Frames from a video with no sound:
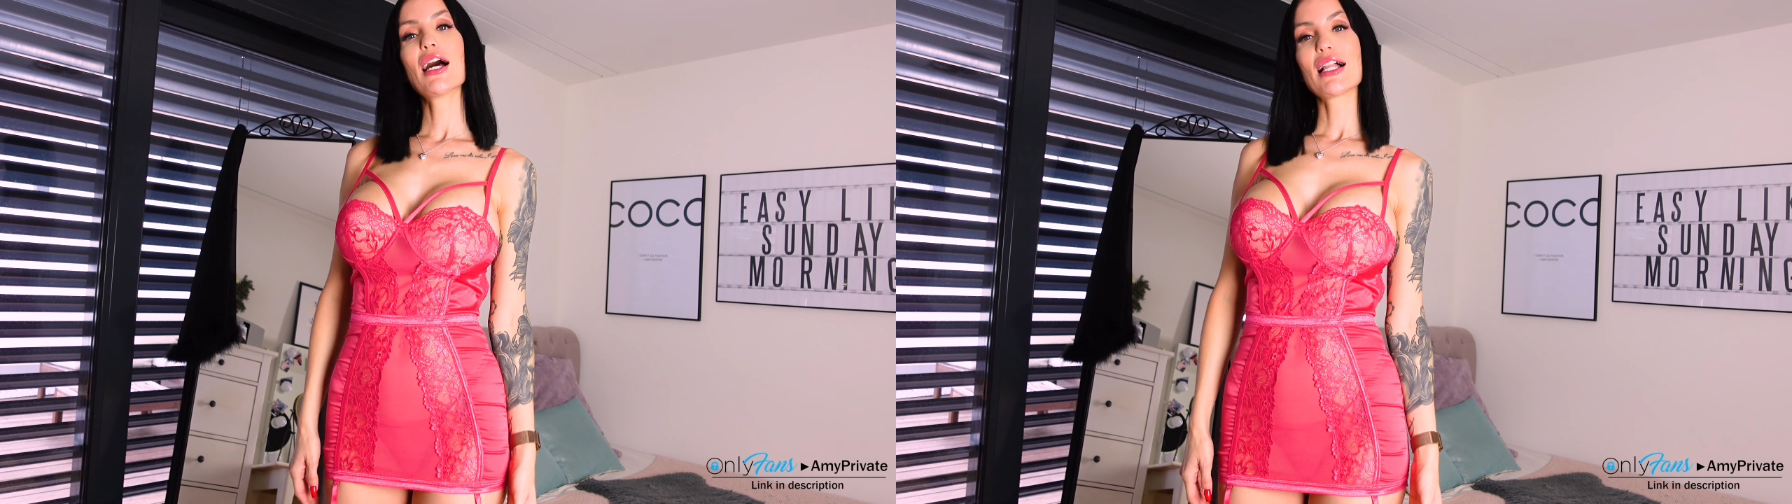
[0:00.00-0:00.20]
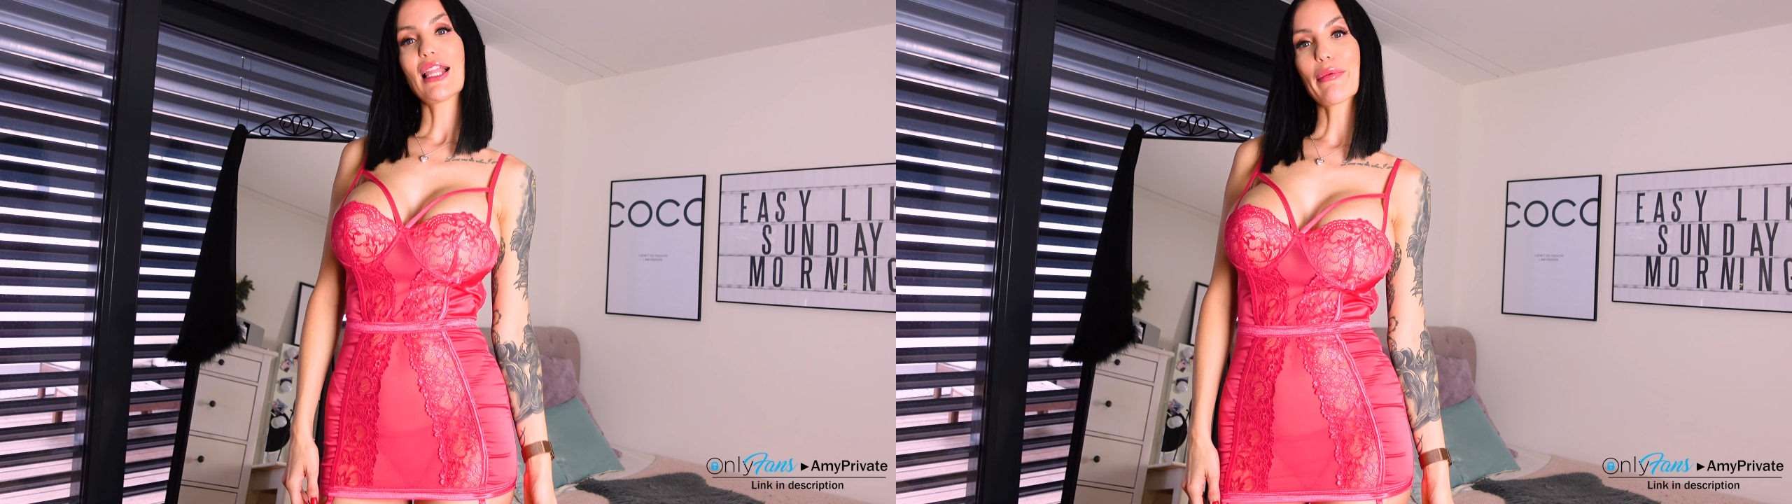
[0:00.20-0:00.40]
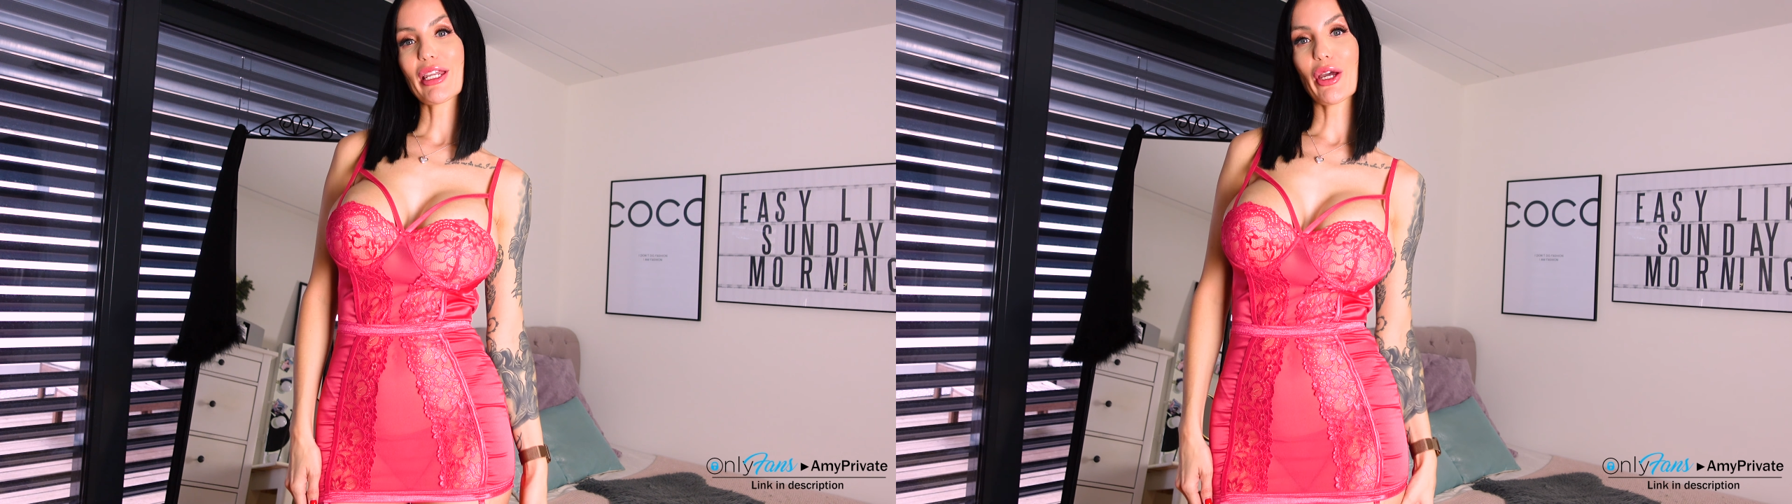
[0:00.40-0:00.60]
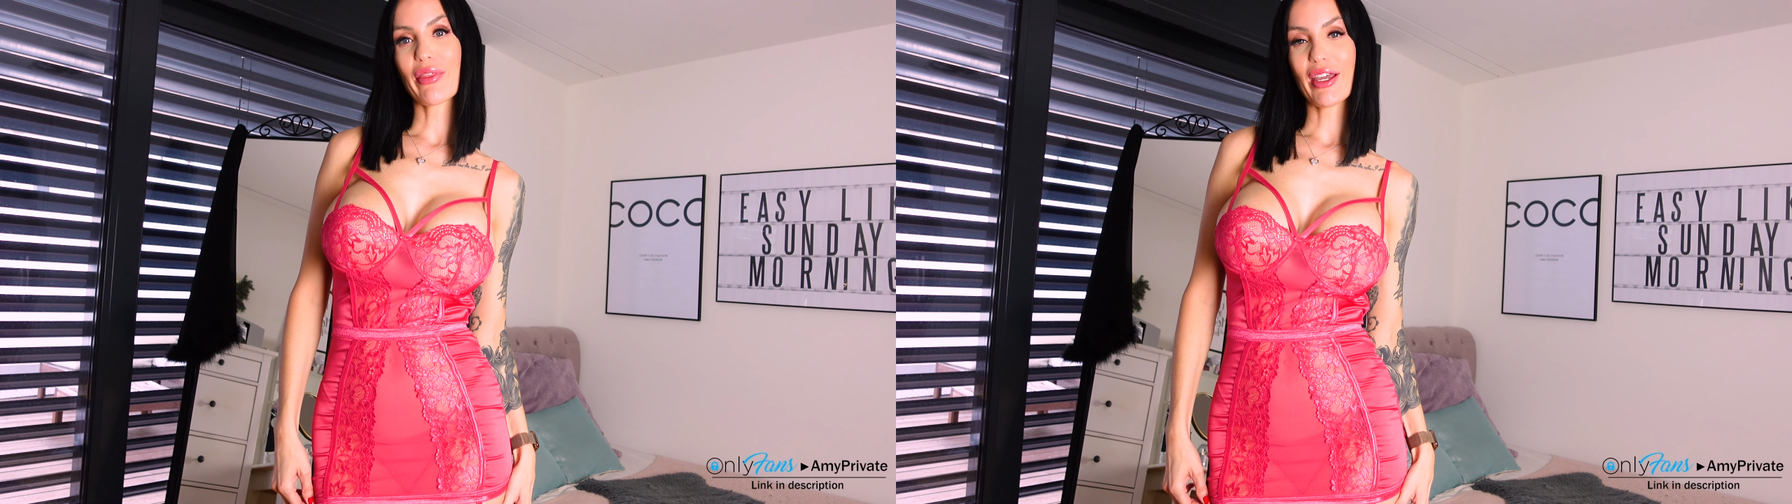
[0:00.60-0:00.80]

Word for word: Let me know in the